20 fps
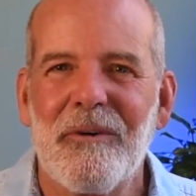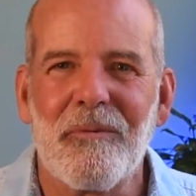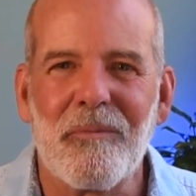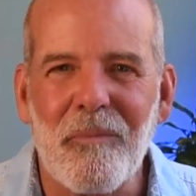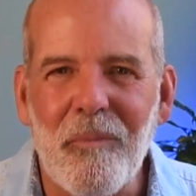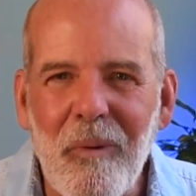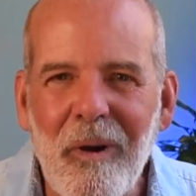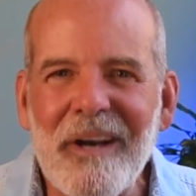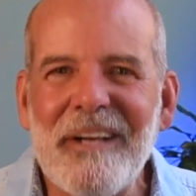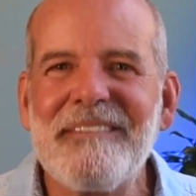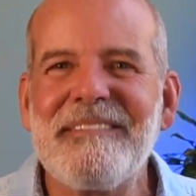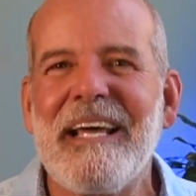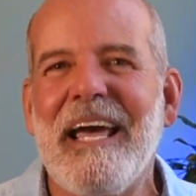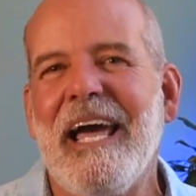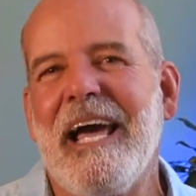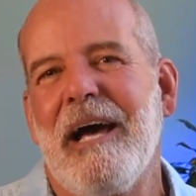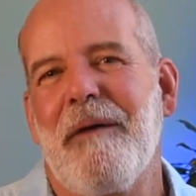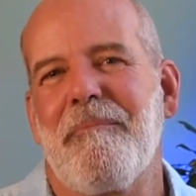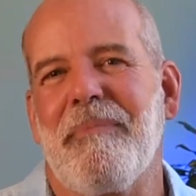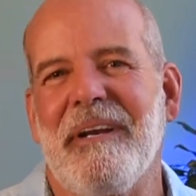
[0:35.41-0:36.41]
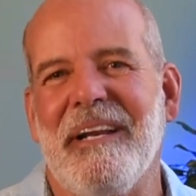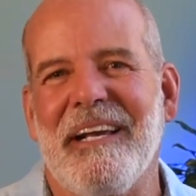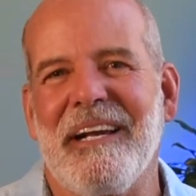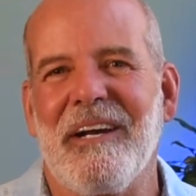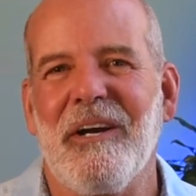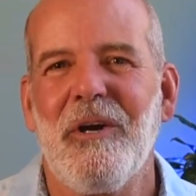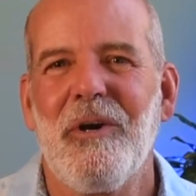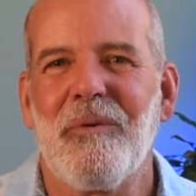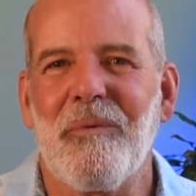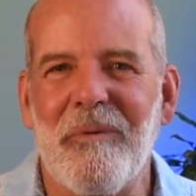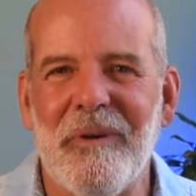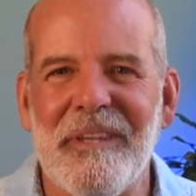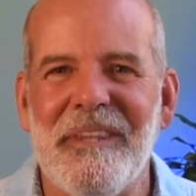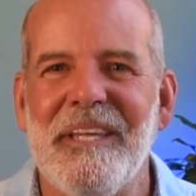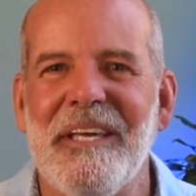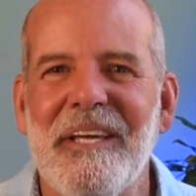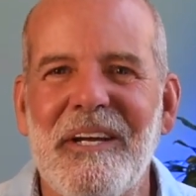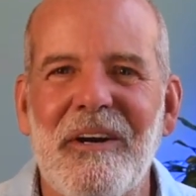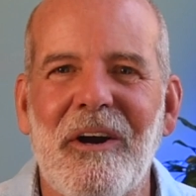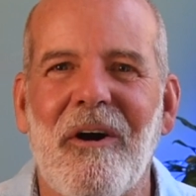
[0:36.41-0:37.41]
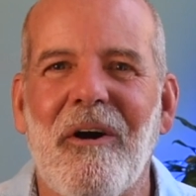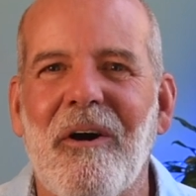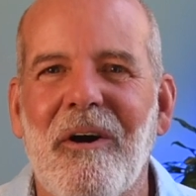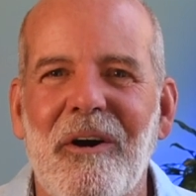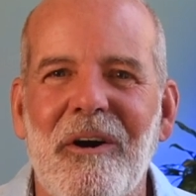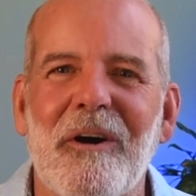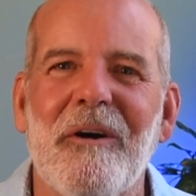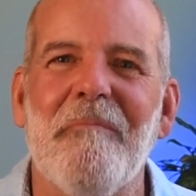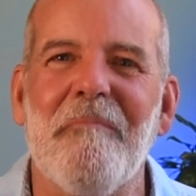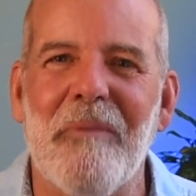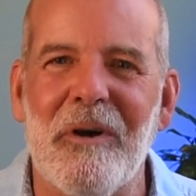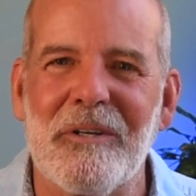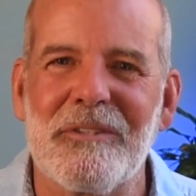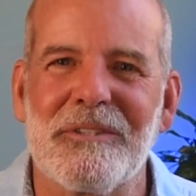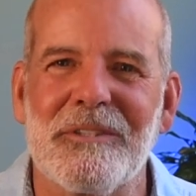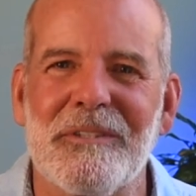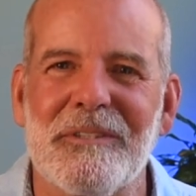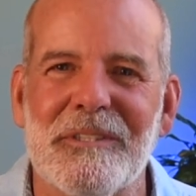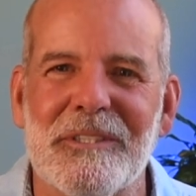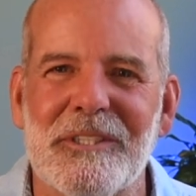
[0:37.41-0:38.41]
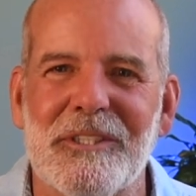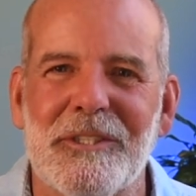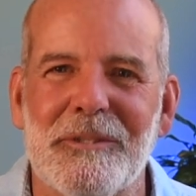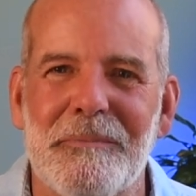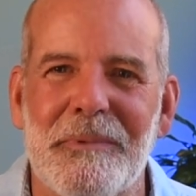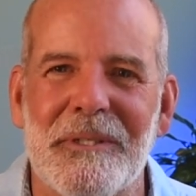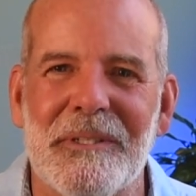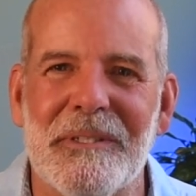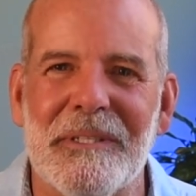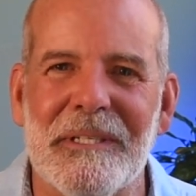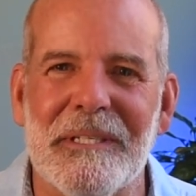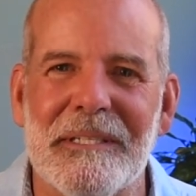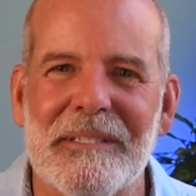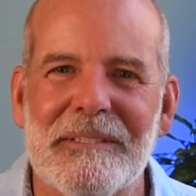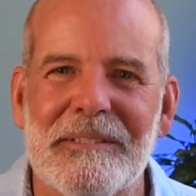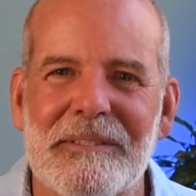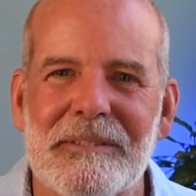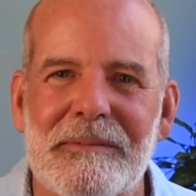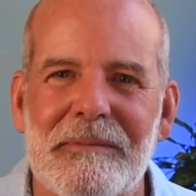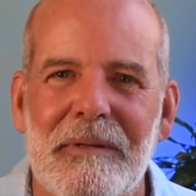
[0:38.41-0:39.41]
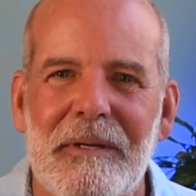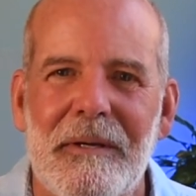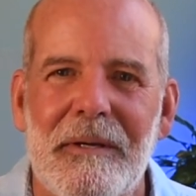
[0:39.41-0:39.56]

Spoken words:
what is happening within our emotional experience.